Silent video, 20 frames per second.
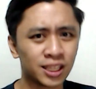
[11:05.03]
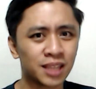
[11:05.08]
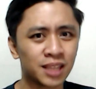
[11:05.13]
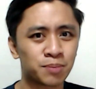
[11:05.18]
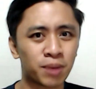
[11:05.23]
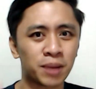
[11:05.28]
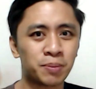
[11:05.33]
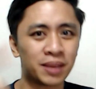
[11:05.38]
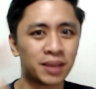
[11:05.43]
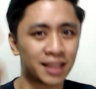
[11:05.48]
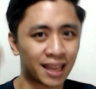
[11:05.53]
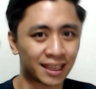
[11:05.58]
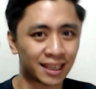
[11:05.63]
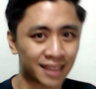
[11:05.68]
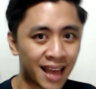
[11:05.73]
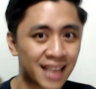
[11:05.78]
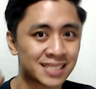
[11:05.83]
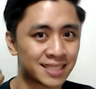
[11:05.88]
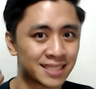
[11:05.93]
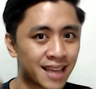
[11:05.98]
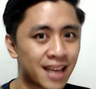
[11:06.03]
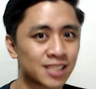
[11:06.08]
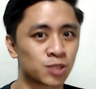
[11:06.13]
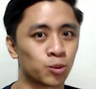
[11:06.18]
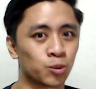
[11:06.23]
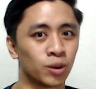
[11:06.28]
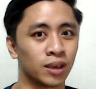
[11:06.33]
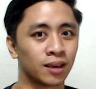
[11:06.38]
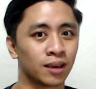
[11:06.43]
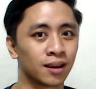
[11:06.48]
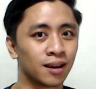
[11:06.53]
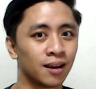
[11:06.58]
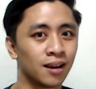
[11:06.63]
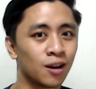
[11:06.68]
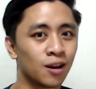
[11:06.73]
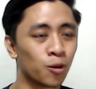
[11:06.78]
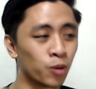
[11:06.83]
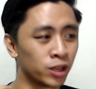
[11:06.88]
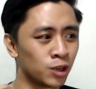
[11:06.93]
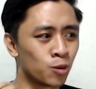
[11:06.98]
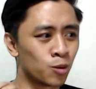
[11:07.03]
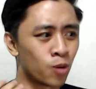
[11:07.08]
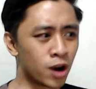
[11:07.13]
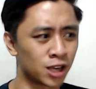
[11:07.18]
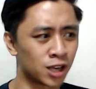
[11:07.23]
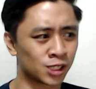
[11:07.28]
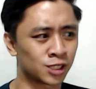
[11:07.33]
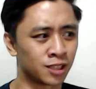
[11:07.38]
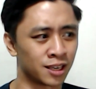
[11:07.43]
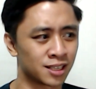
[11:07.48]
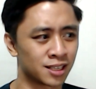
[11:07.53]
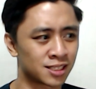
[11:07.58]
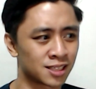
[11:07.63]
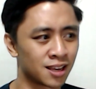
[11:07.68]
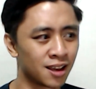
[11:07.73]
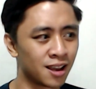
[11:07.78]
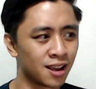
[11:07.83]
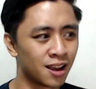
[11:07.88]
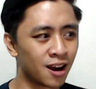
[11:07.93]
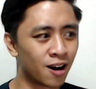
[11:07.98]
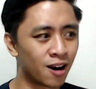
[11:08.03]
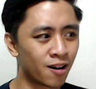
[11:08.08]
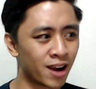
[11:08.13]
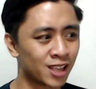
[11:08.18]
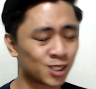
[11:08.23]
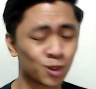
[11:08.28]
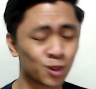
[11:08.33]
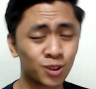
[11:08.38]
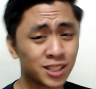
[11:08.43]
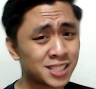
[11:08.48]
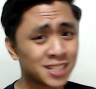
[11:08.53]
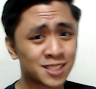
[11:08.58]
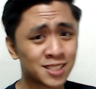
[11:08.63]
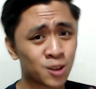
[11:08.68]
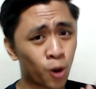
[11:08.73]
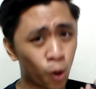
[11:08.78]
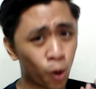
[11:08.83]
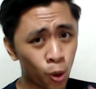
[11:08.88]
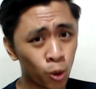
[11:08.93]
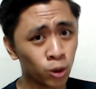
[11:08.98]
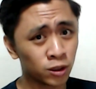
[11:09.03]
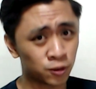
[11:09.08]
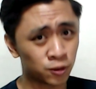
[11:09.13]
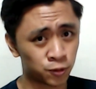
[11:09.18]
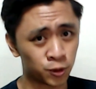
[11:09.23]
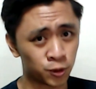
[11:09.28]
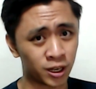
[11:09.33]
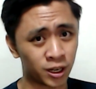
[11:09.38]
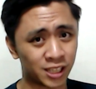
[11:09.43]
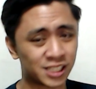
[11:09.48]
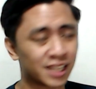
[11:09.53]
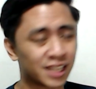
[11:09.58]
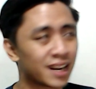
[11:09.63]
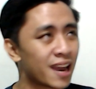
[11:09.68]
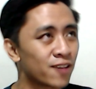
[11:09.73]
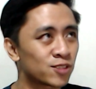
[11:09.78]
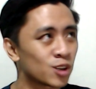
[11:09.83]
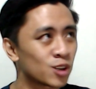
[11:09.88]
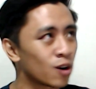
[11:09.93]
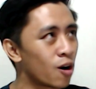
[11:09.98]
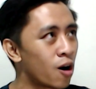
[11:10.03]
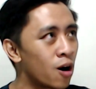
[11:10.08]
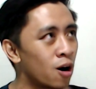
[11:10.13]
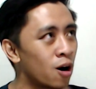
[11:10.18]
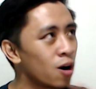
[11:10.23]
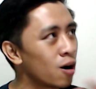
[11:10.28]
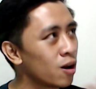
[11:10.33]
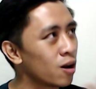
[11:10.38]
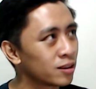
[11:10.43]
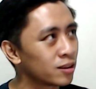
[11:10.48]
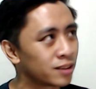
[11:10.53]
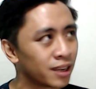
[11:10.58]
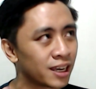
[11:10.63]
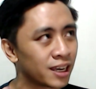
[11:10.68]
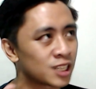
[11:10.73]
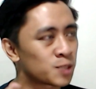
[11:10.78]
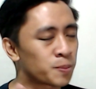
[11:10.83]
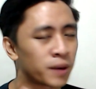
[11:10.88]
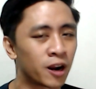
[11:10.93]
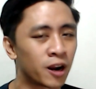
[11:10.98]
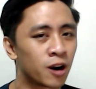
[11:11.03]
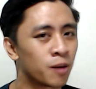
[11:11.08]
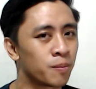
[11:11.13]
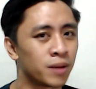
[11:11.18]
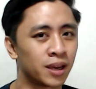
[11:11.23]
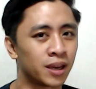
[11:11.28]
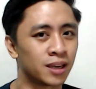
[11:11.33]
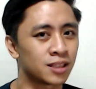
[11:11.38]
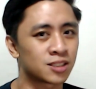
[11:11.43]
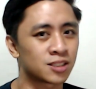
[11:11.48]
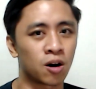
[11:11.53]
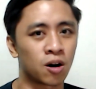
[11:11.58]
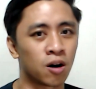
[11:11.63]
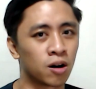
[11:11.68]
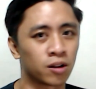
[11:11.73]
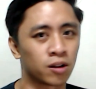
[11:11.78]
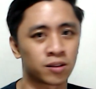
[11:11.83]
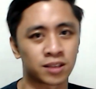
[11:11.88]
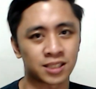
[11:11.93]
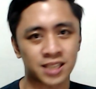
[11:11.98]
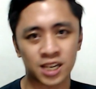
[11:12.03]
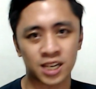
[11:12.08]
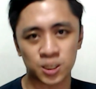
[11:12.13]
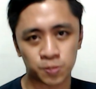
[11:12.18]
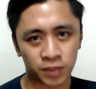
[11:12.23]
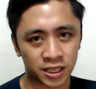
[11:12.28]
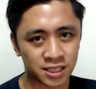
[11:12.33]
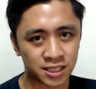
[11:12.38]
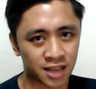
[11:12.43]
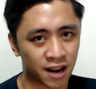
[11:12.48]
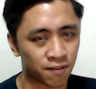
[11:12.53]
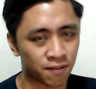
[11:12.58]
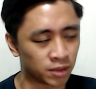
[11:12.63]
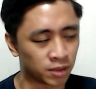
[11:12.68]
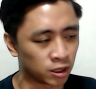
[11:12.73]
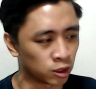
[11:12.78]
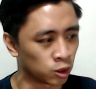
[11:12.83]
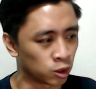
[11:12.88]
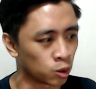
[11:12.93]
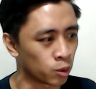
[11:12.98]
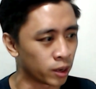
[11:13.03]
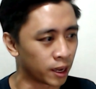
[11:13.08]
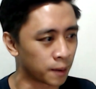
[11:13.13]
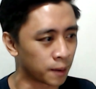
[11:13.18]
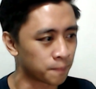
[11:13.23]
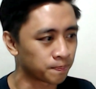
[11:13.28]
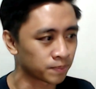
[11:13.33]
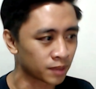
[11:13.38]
it might be like last week when you watch this. Alright, so this is old footage, and after all the experiments, all the test plays that I've been doing,